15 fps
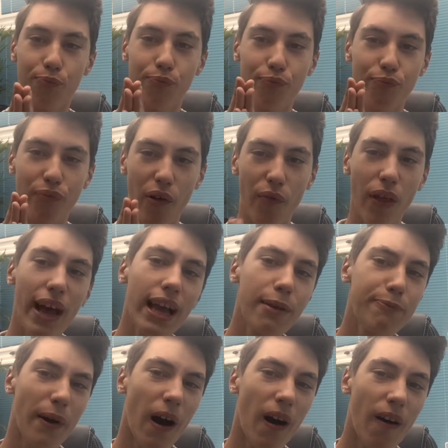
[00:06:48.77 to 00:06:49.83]
the main
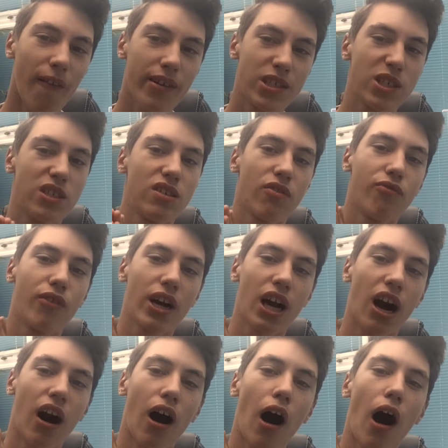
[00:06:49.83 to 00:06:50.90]
part, which is the
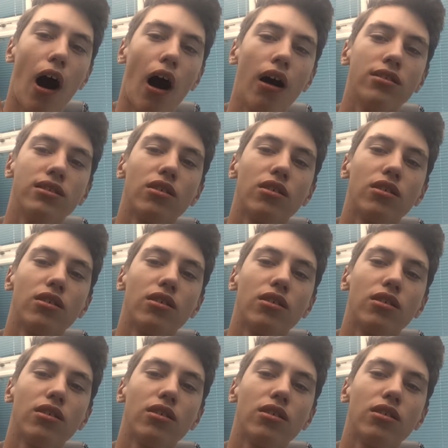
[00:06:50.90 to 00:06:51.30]
car's